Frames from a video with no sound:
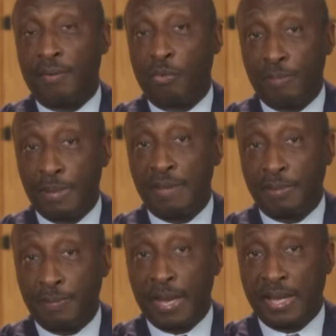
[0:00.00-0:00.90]
We've been
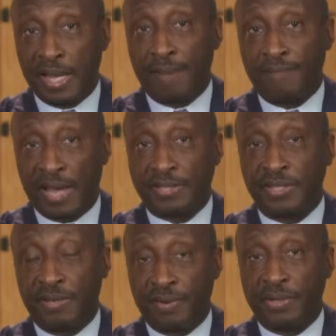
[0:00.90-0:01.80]
able to make that
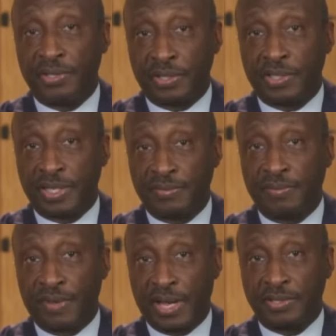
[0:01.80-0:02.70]
vaccine a very
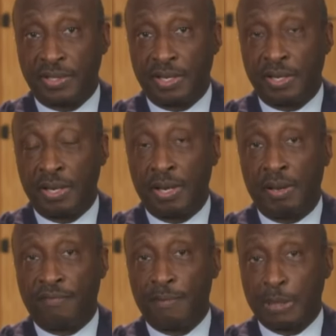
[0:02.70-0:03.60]
successful vaccine
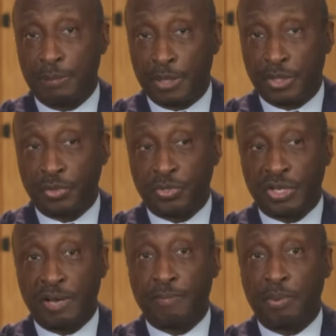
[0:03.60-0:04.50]
from a commercial
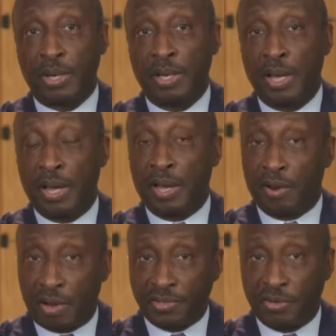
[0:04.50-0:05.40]
standpoint,
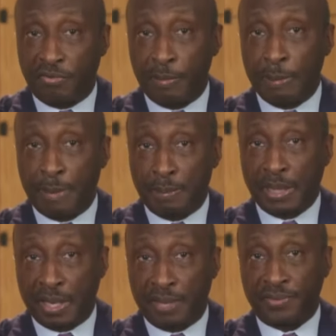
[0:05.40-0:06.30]
and also from a
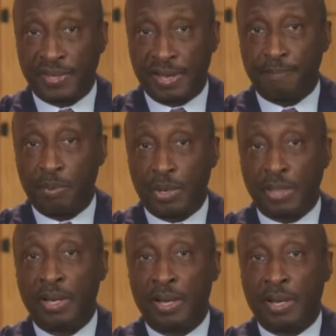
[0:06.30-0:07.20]
public health
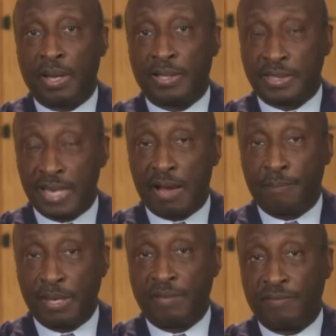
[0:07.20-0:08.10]
standpoint, it's now
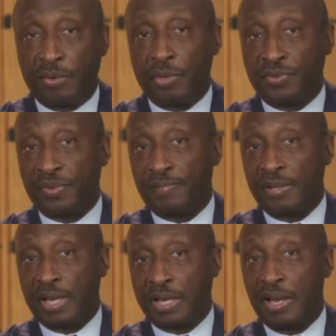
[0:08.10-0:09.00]
being viewed as
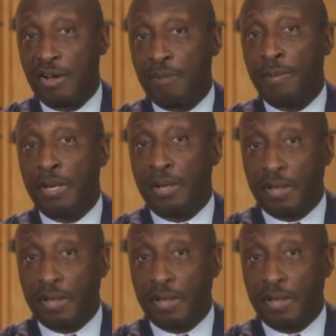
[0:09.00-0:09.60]
something that can help